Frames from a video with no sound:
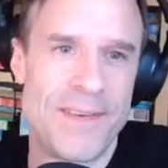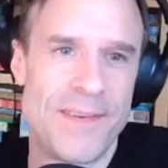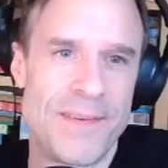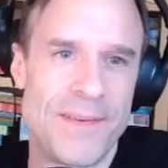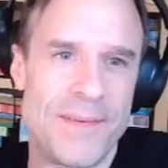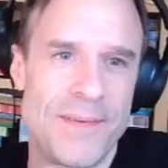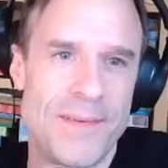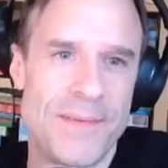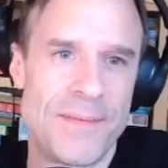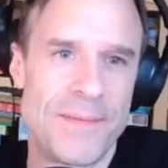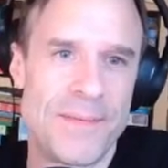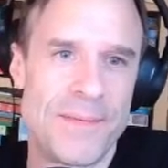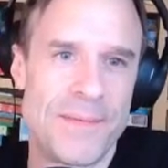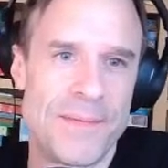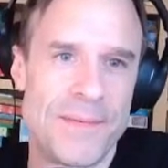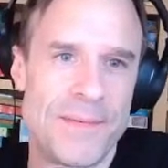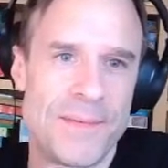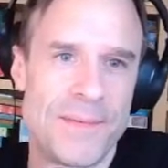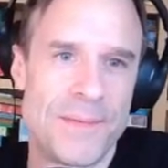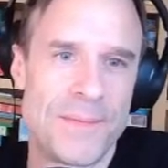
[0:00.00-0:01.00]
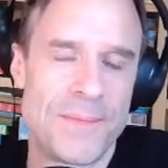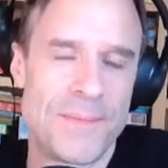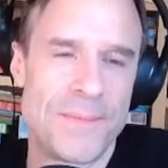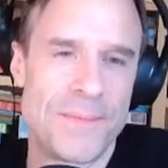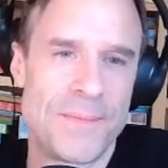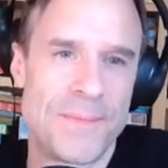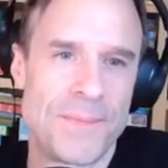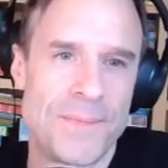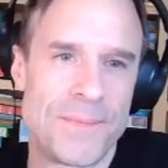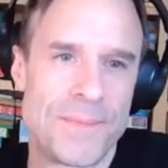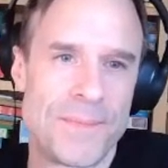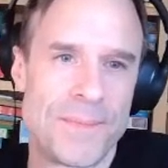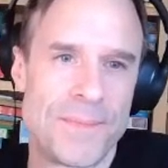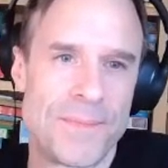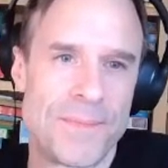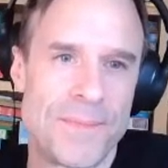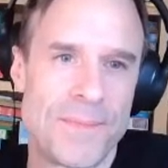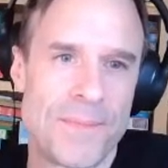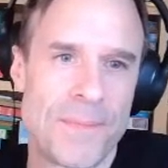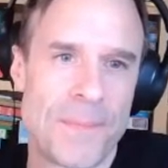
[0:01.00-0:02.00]

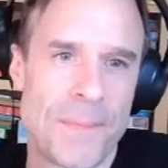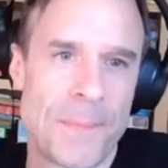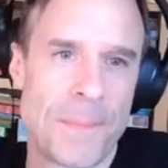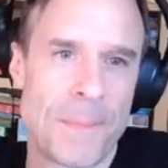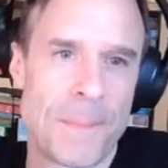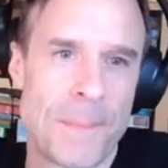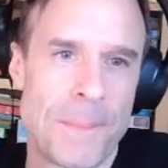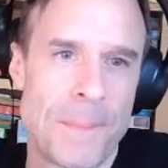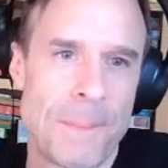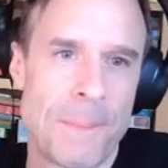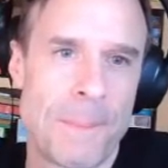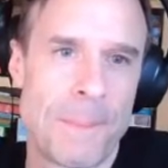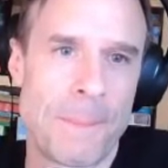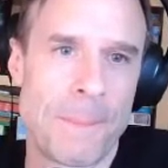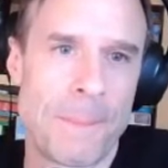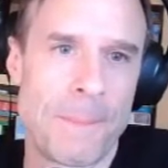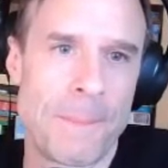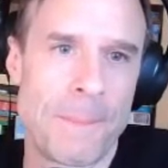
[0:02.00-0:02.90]
No words are spoken by the person on screen.